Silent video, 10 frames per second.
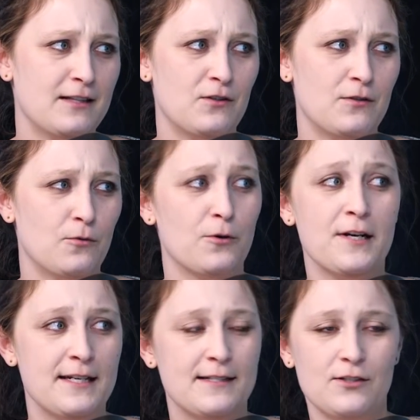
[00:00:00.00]
The
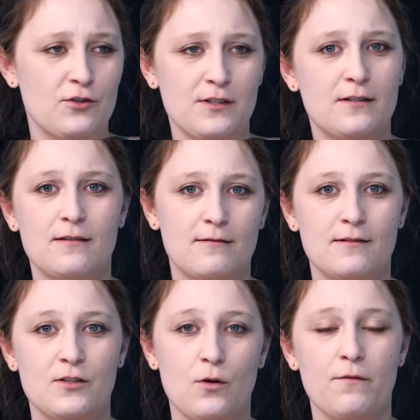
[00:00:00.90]
story is just
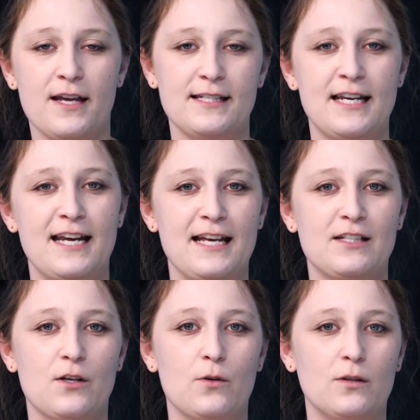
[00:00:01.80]
so fascinating.
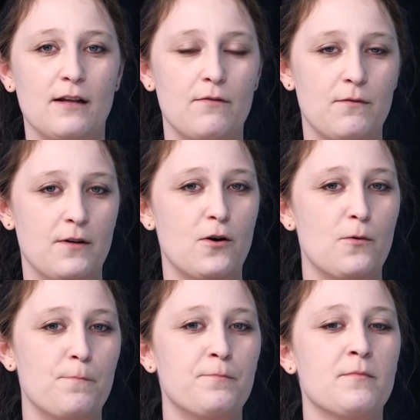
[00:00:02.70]
So love the
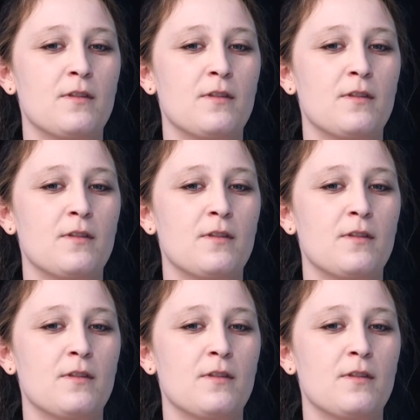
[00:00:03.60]
film,